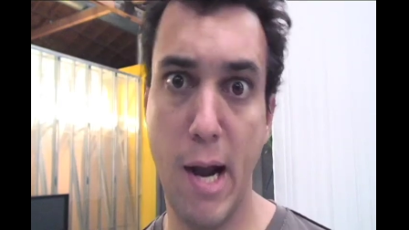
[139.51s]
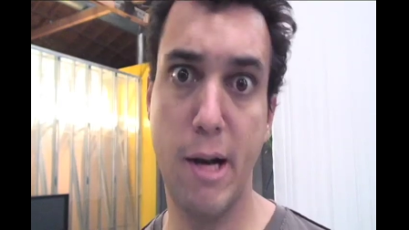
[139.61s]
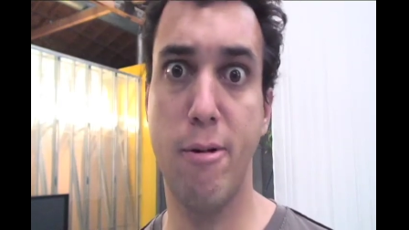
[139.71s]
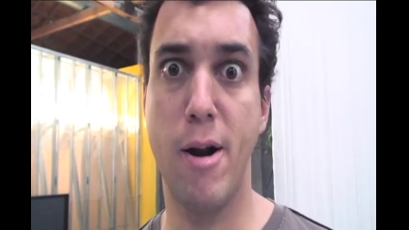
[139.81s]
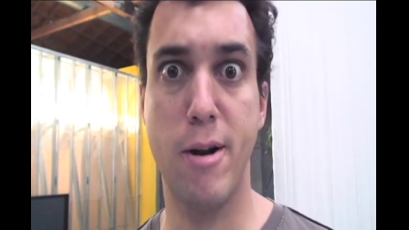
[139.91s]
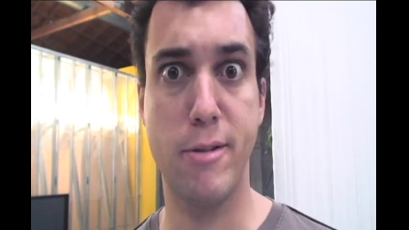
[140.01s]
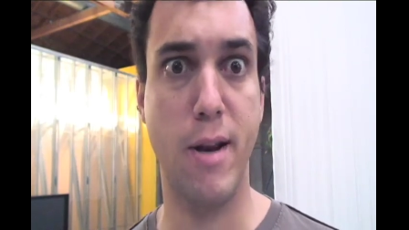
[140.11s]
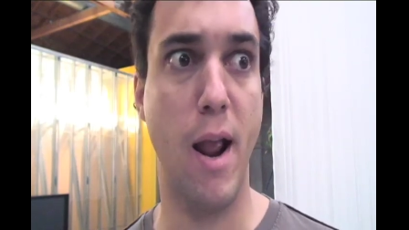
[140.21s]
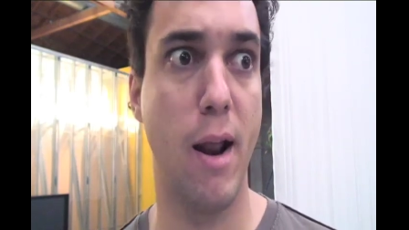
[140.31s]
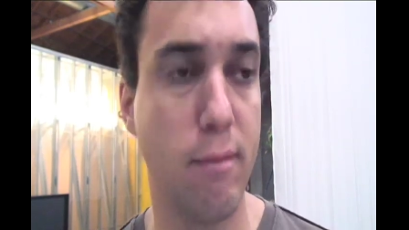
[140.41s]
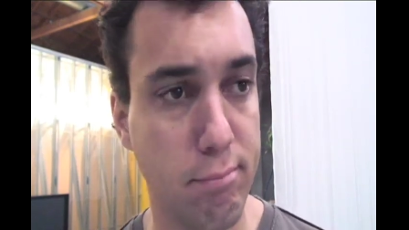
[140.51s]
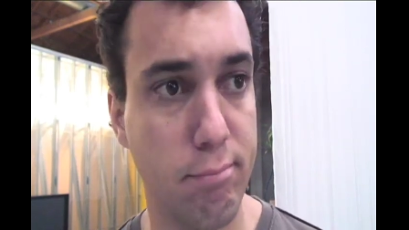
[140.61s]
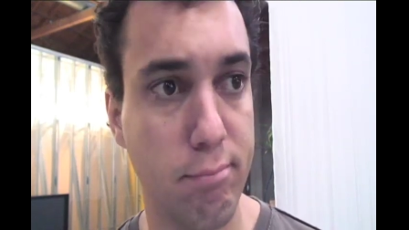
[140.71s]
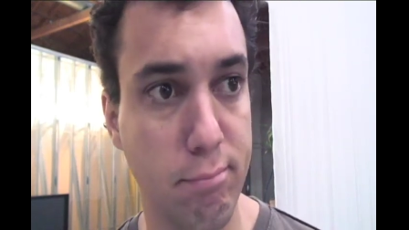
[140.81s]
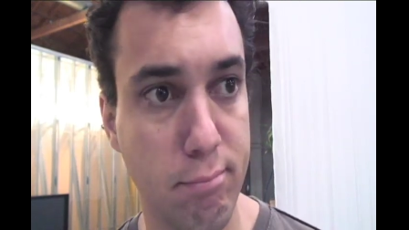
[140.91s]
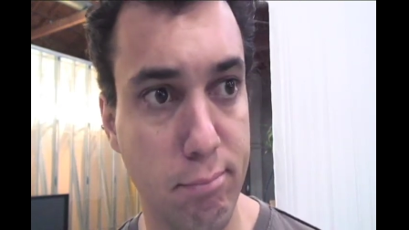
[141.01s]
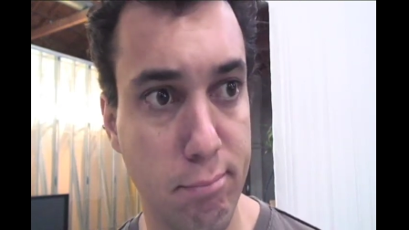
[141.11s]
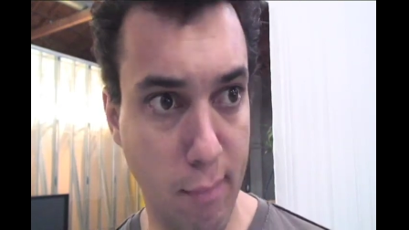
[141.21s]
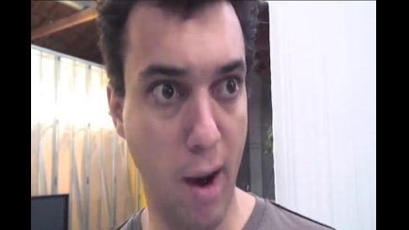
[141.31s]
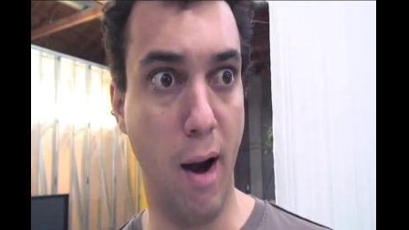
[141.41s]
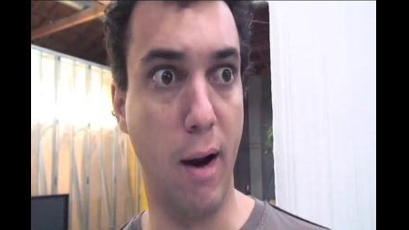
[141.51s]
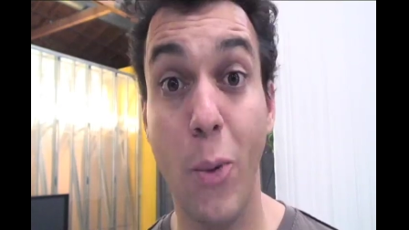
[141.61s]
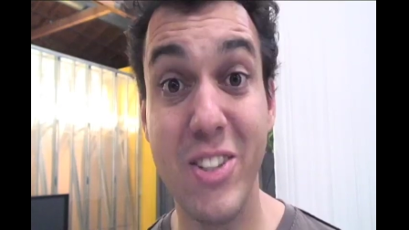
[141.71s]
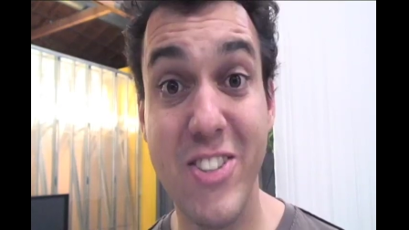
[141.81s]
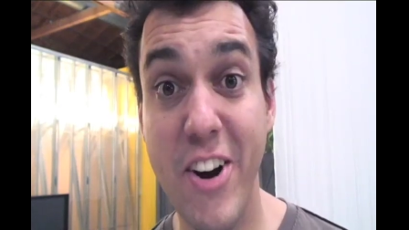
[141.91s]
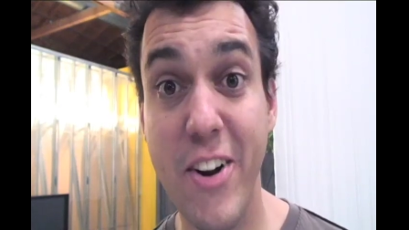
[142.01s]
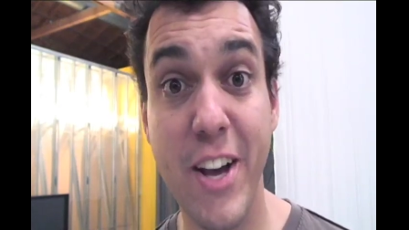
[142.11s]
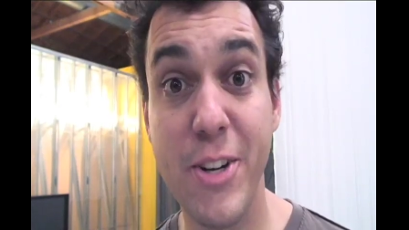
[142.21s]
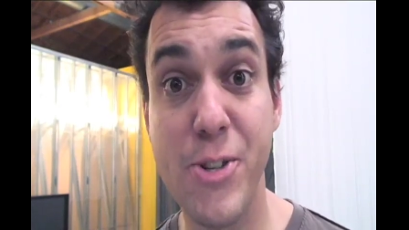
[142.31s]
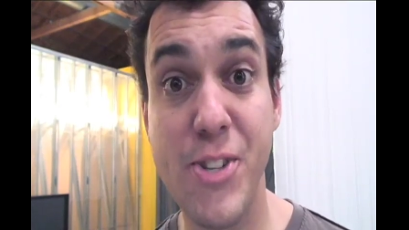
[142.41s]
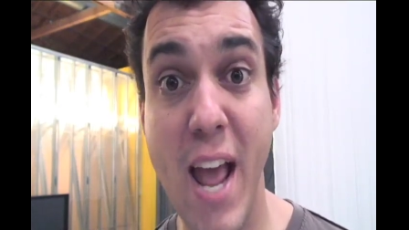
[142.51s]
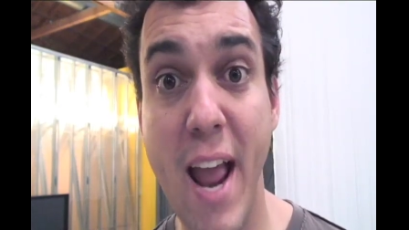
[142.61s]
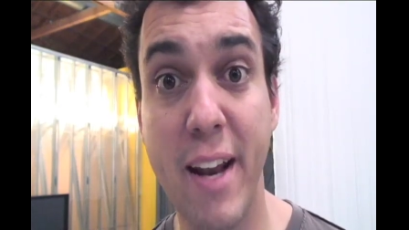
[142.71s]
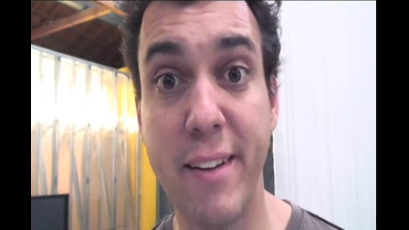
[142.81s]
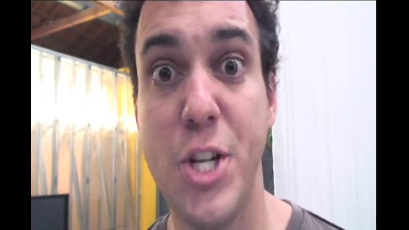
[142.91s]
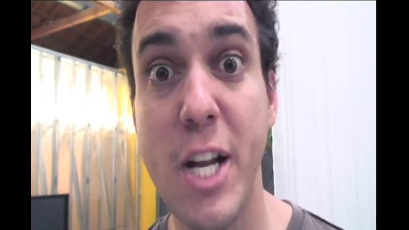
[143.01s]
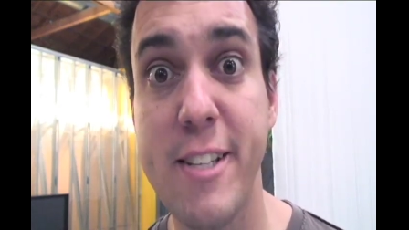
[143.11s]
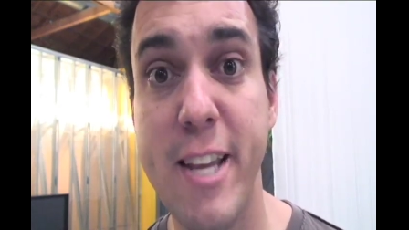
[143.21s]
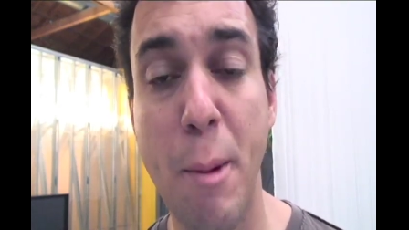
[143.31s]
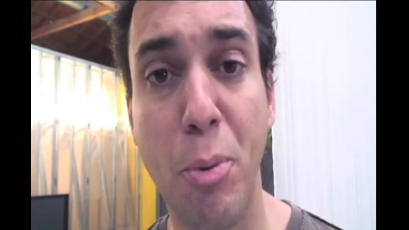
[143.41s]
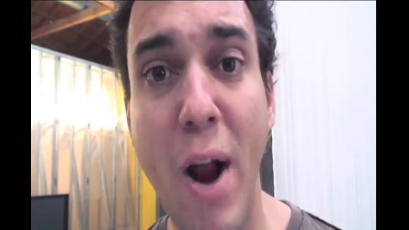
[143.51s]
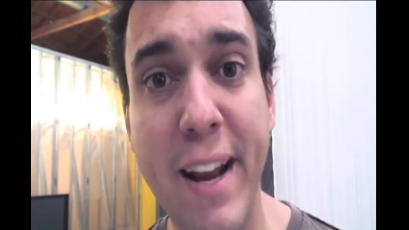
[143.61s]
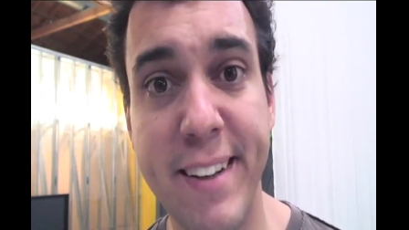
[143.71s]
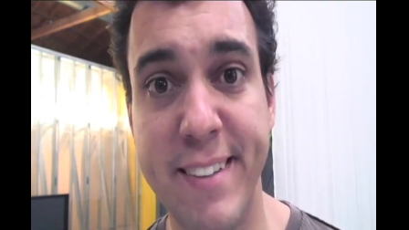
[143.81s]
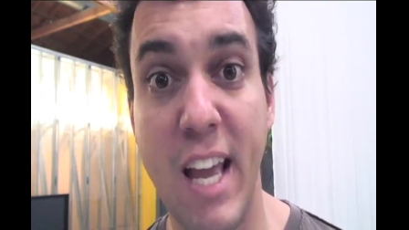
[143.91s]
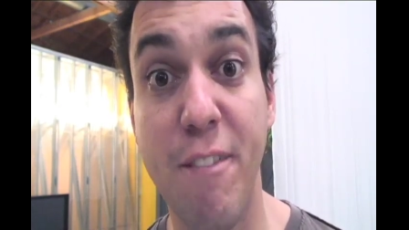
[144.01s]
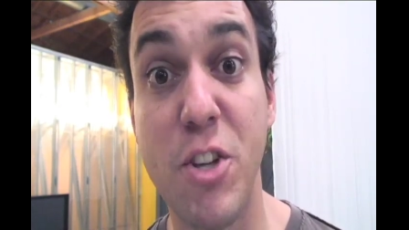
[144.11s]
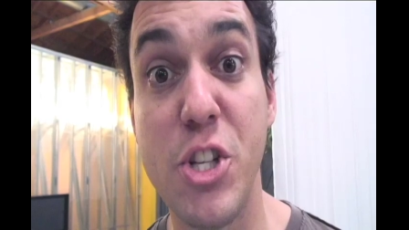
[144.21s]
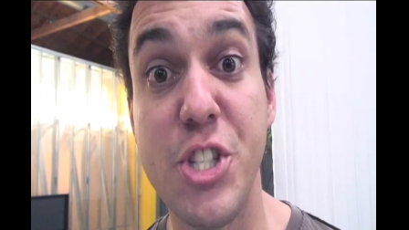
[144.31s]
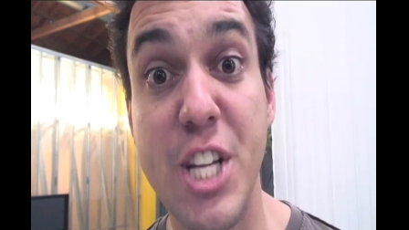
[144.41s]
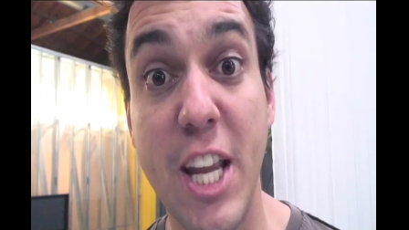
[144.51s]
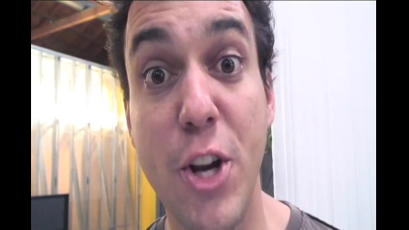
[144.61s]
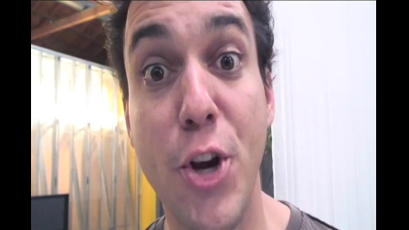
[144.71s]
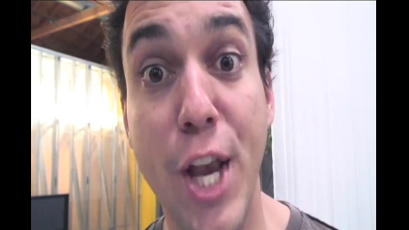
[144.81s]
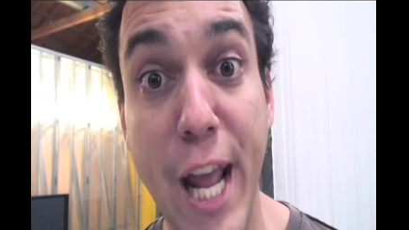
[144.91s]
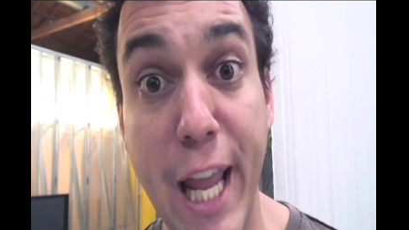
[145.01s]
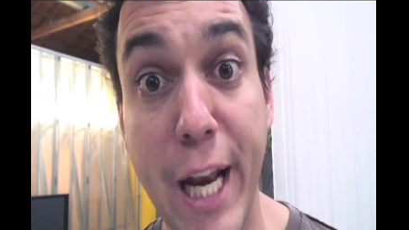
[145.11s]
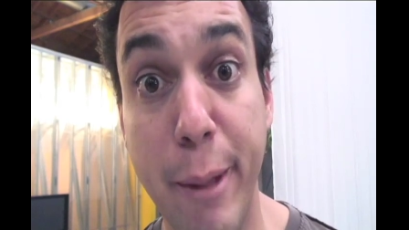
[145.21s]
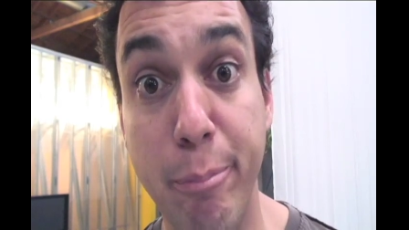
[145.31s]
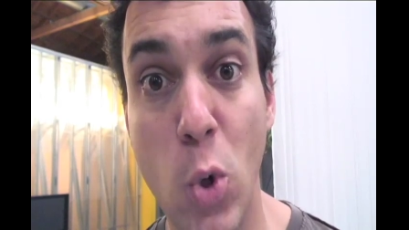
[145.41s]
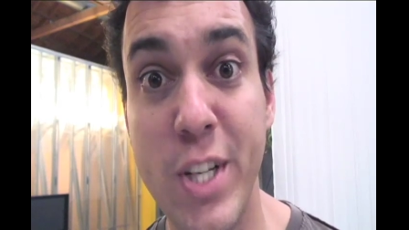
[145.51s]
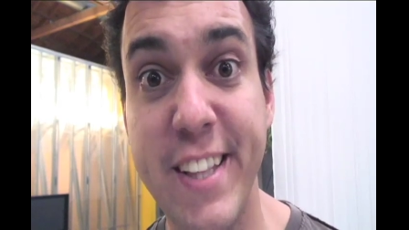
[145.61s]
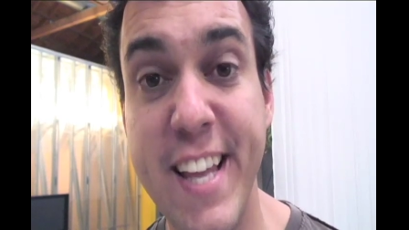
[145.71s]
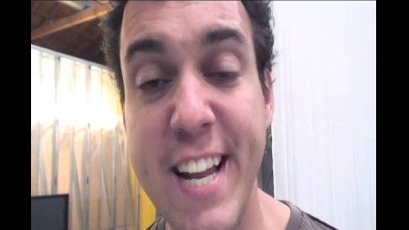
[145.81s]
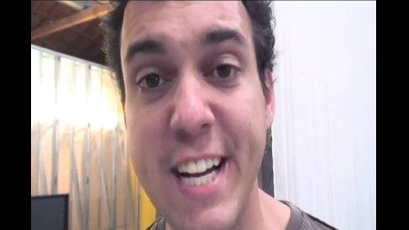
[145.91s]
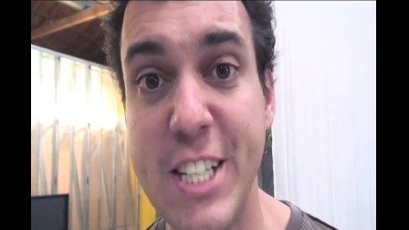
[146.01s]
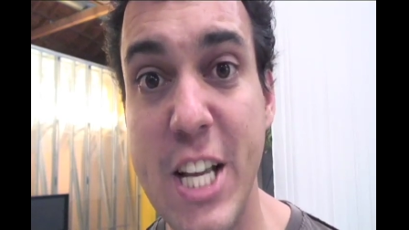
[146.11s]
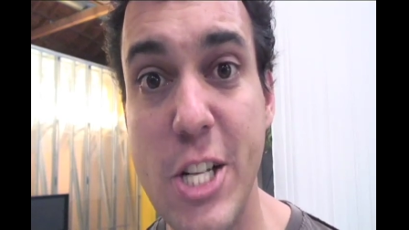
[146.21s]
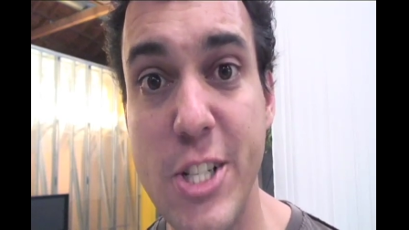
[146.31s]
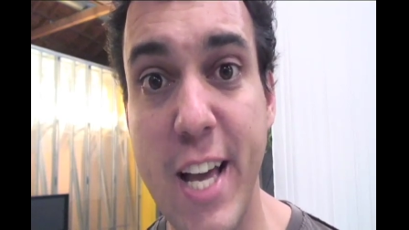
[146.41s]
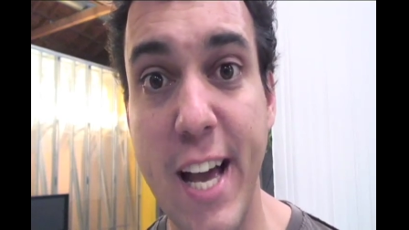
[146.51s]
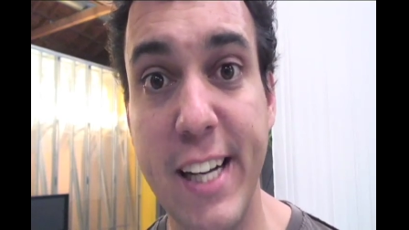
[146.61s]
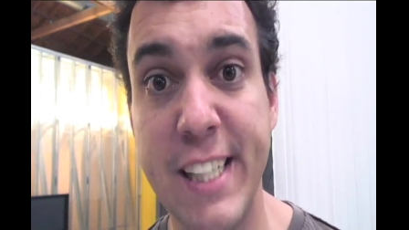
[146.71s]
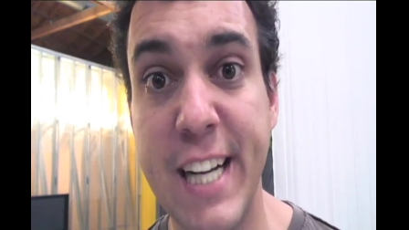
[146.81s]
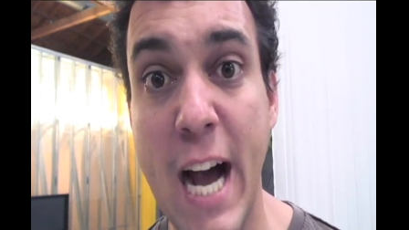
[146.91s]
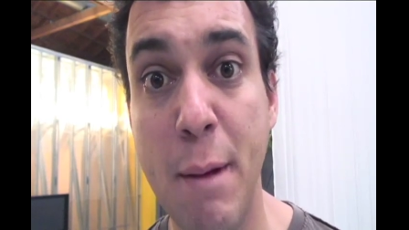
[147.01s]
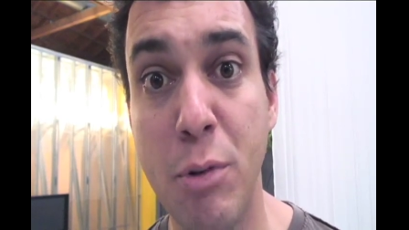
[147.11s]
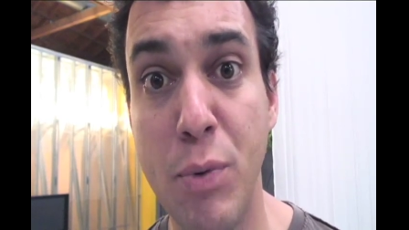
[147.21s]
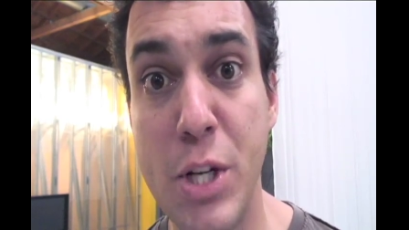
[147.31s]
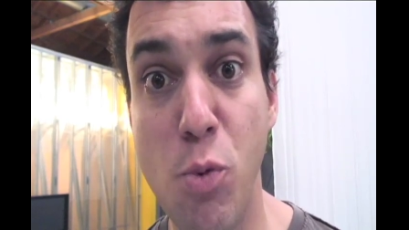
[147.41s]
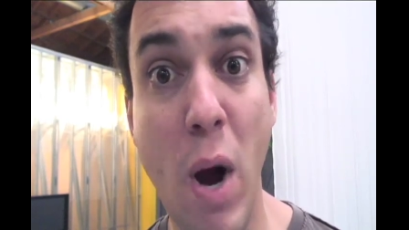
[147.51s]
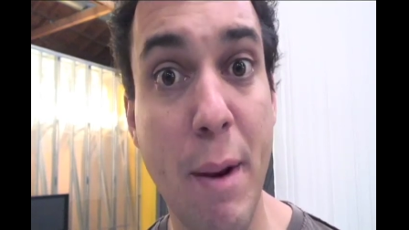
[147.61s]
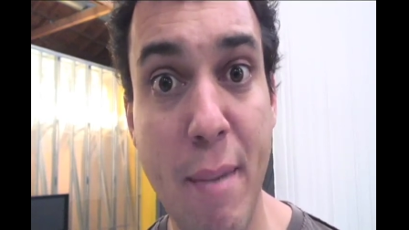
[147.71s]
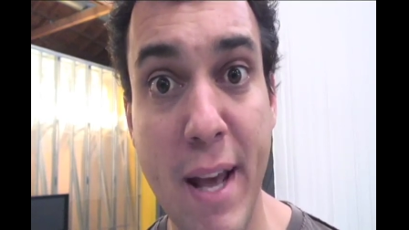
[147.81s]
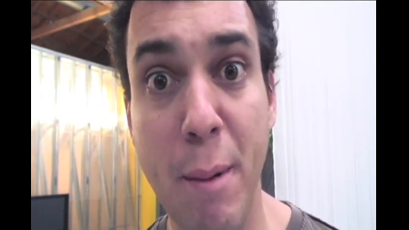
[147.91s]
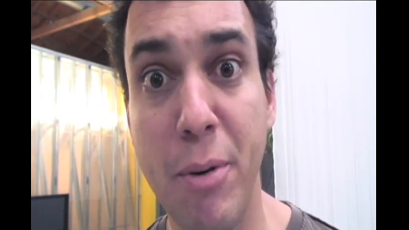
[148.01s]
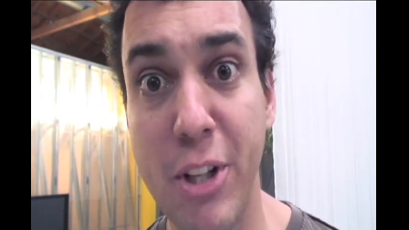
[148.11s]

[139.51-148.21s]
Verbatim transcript: don't understand. What's there to understand? Chicks get pregnant if you stick your dick in them. Or did they not teach that? And I'm a rich white man upper